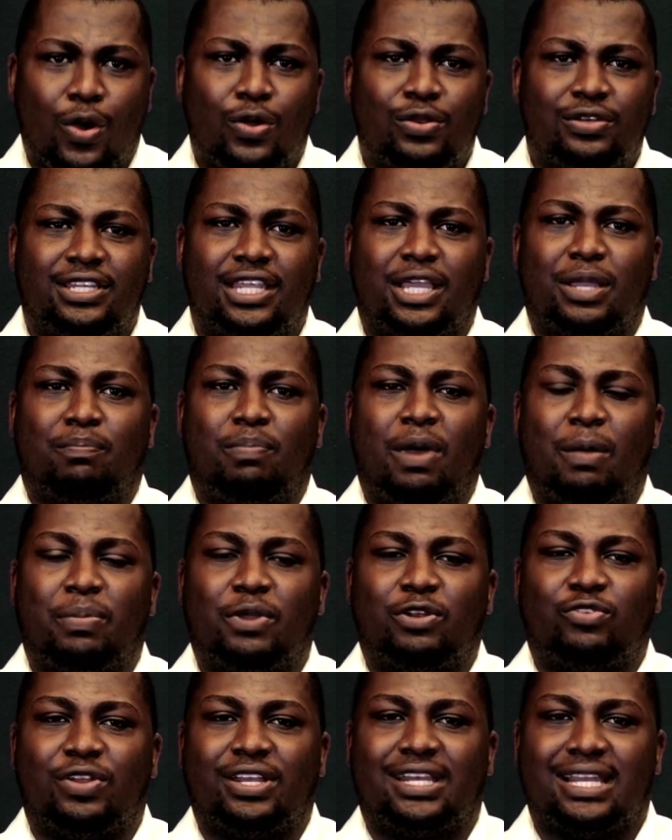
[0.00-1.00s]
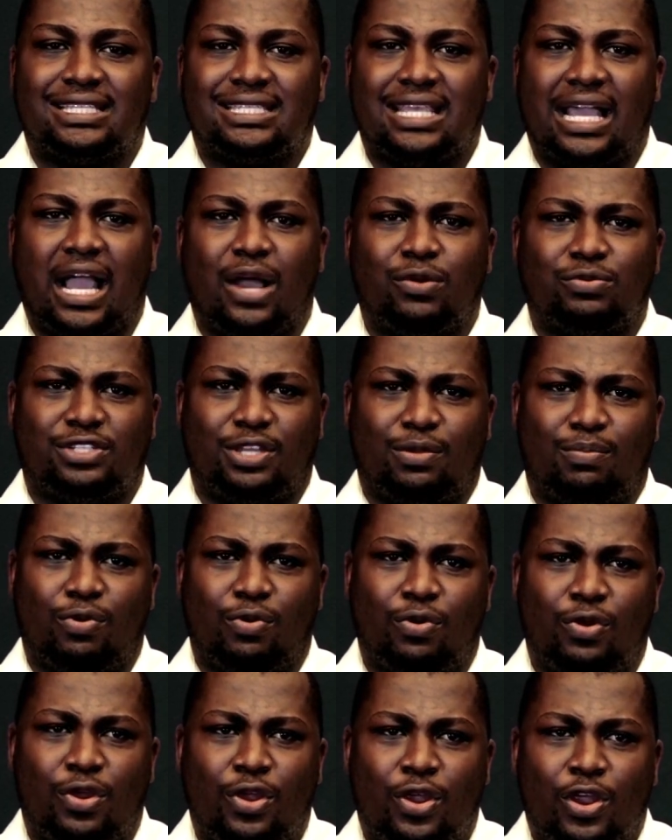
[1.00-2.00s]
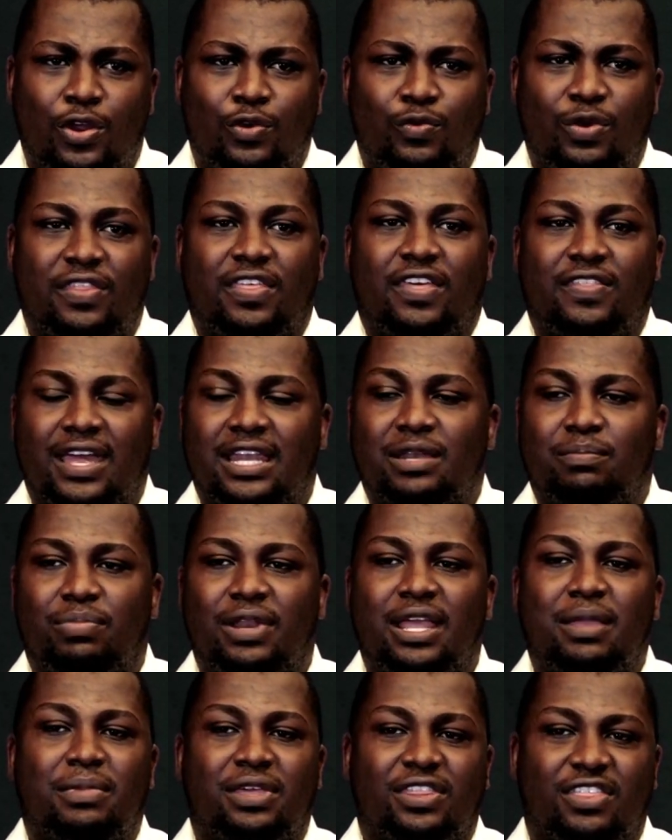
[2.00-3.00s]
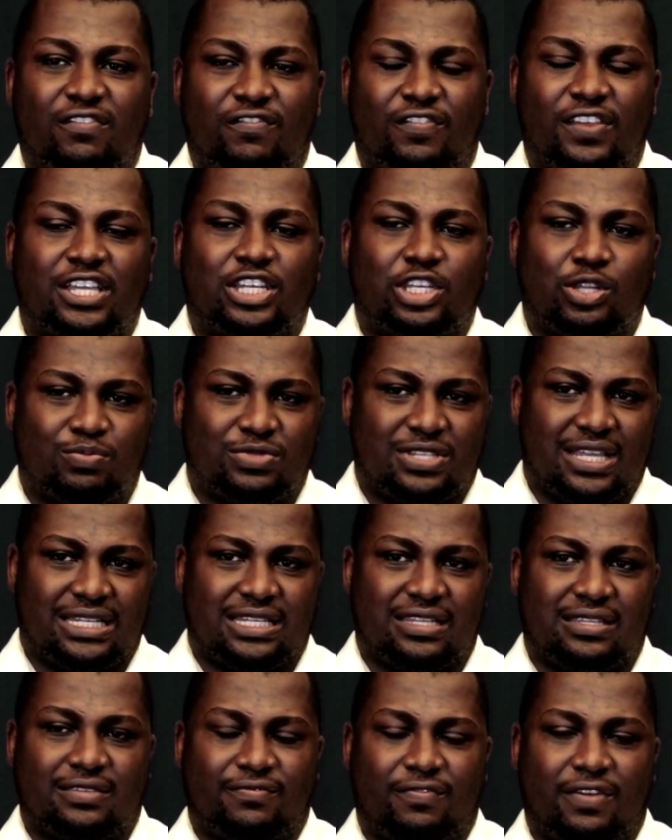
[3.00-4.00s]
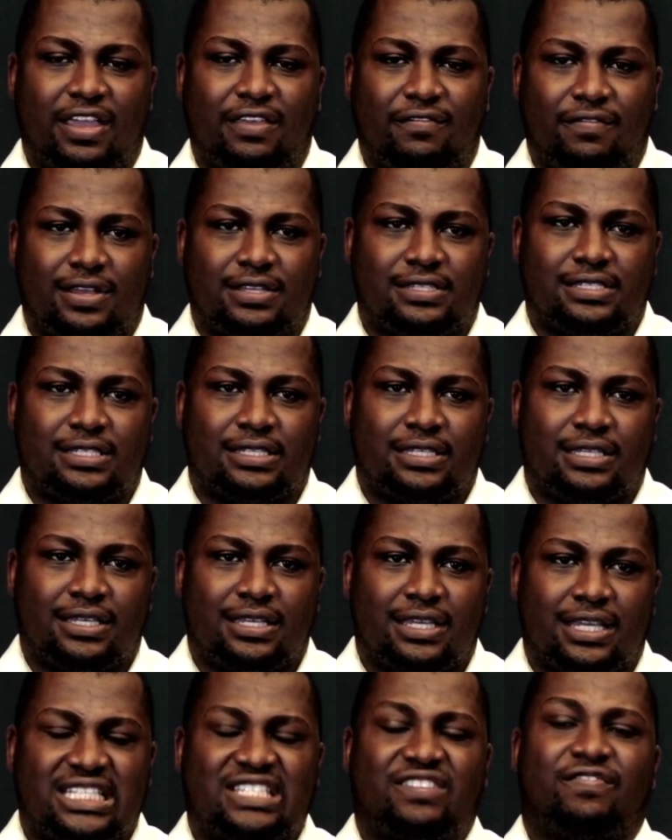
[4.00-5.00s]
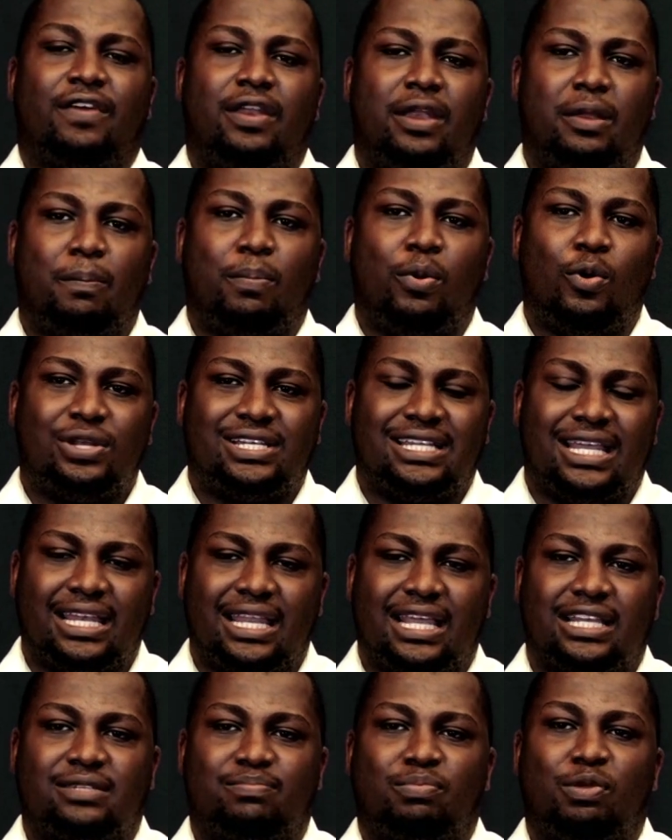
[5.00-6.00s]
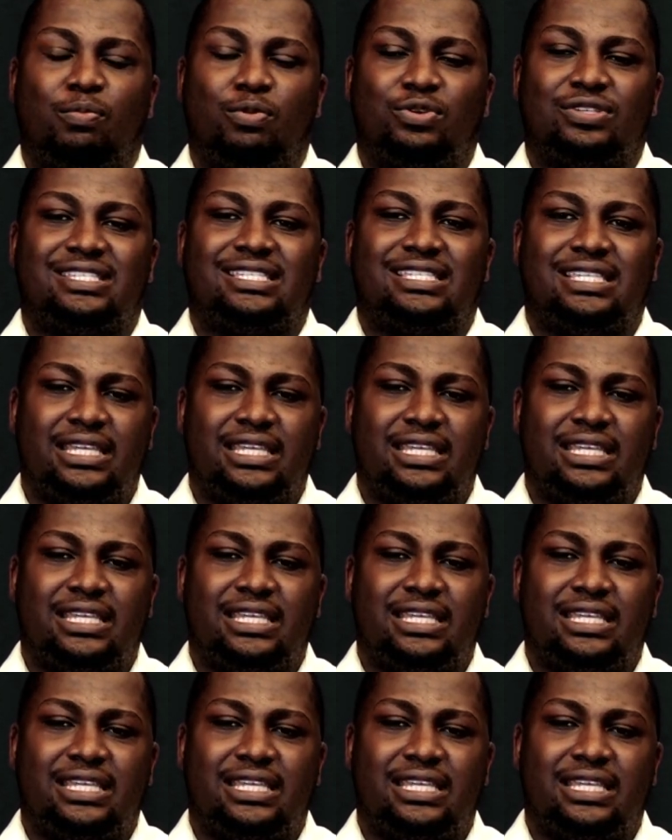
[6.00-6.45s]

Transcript: Holding perpetrators accountable rather than blaming the victims and the survivors. It's very important that people